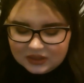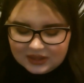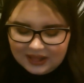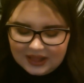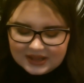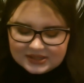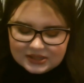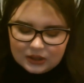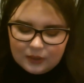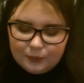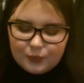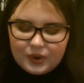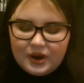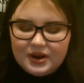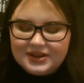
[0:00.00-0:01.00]
The last lip
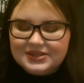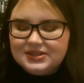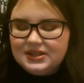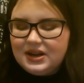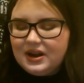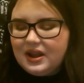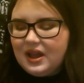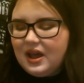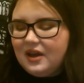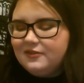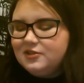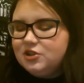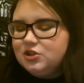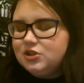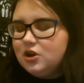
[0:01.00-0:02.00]
product that I have
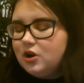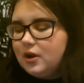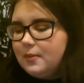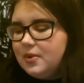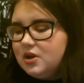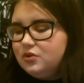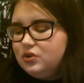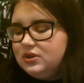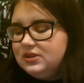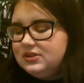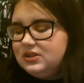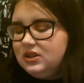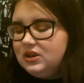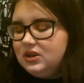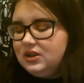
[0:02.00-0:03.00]
to talk about is
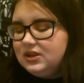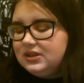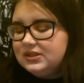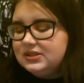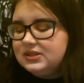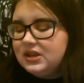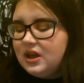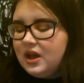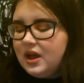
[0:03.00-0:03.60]
the NYX